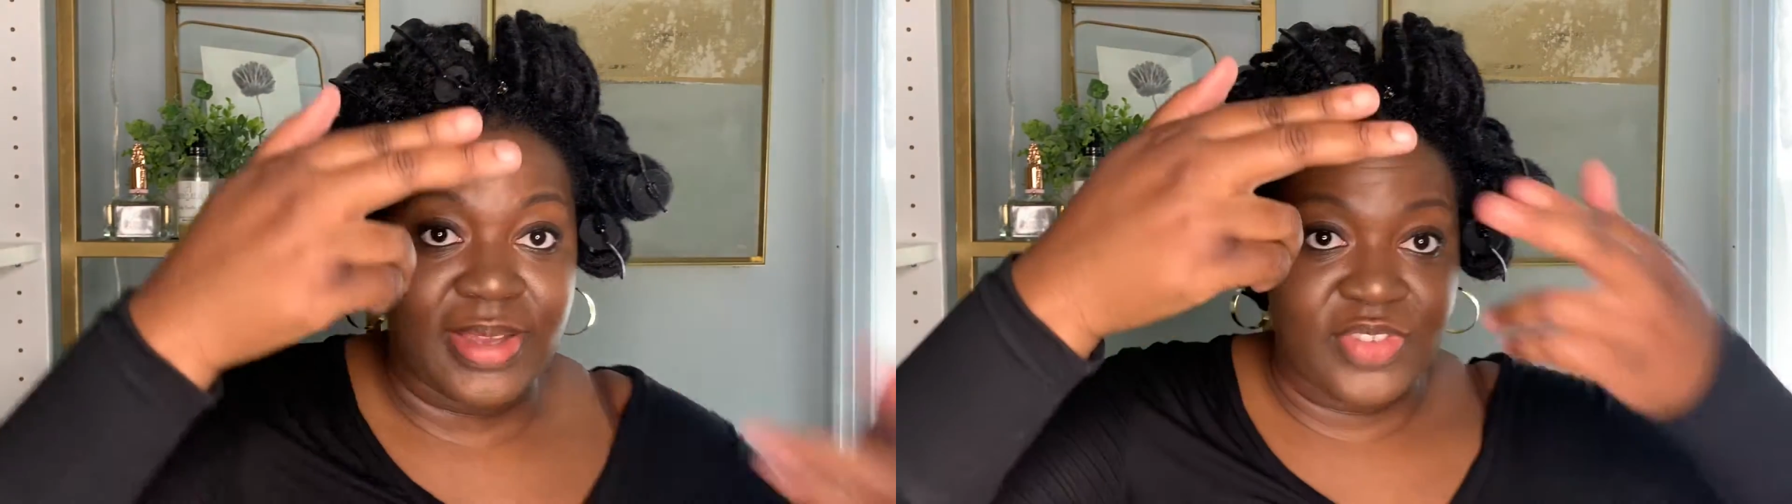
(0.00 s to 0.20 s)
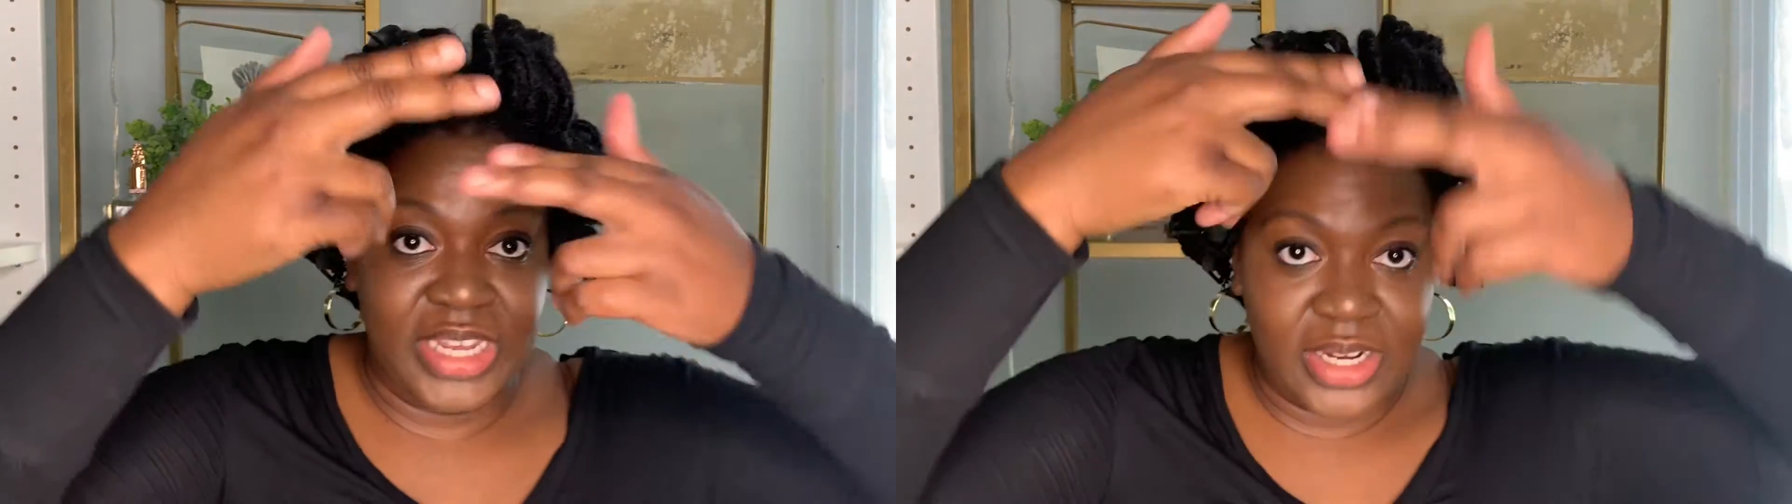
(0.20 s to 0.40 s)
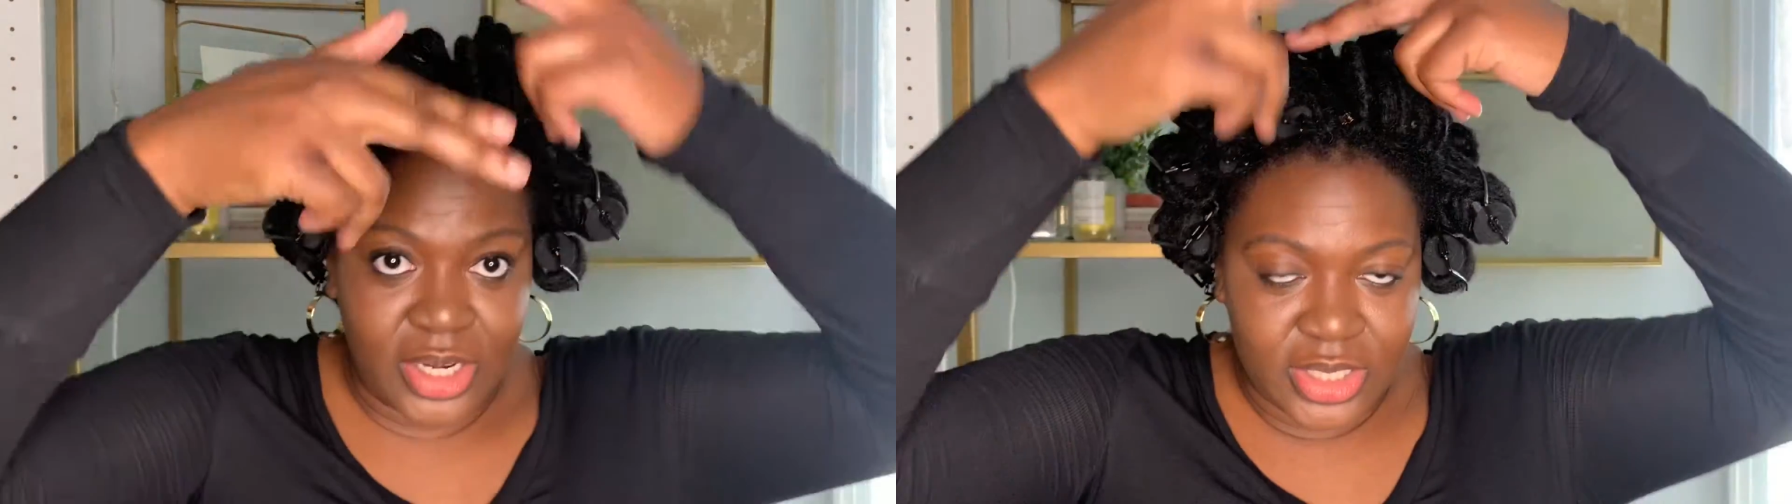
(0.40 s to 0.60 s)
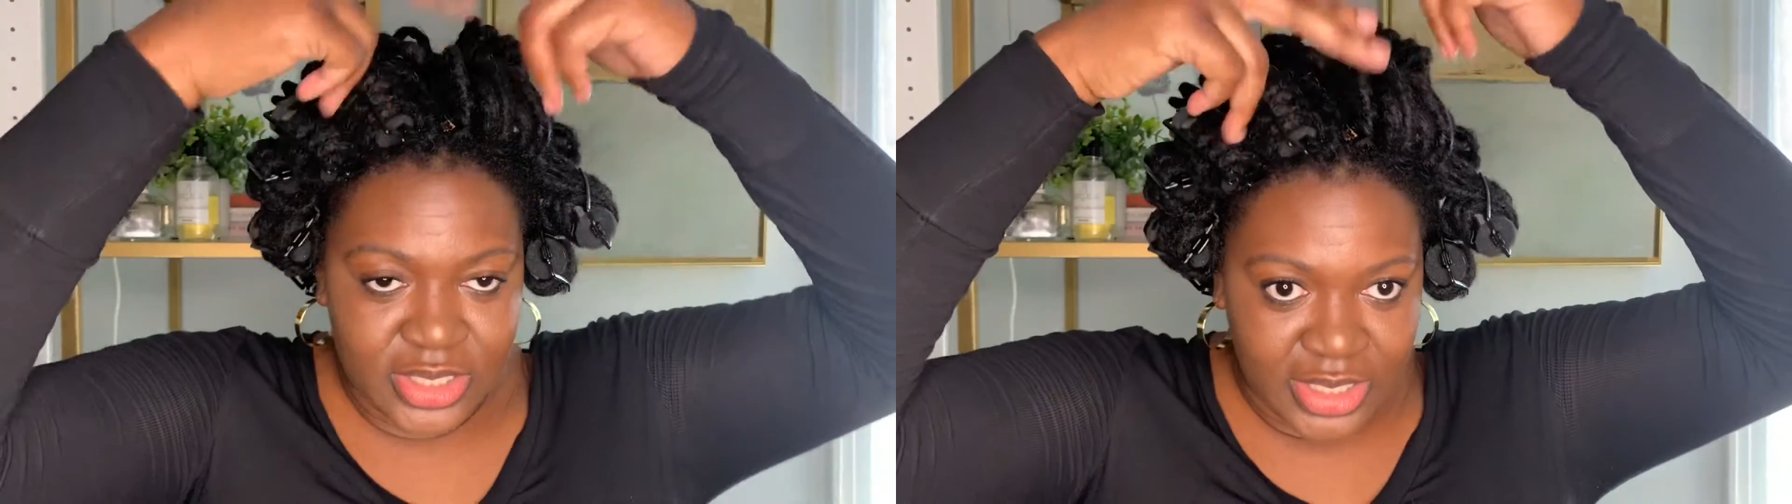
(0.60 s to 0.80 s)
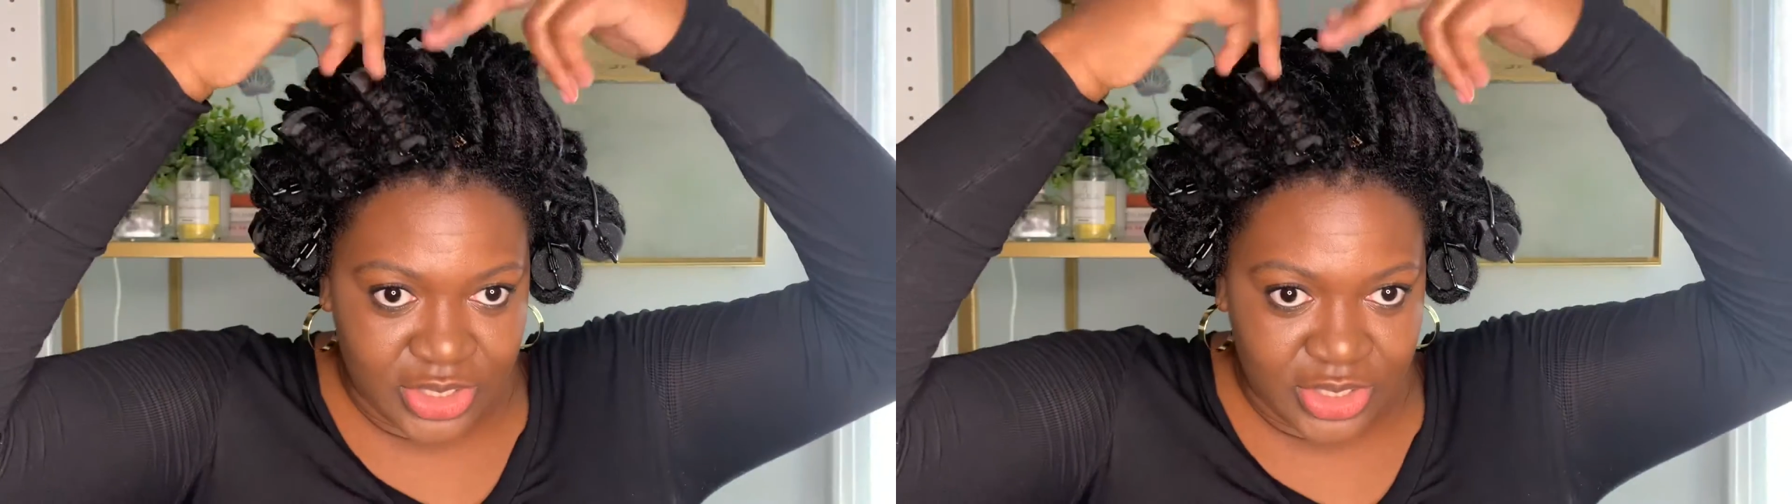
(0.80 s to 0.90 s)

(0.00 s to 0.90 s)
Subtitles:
fingers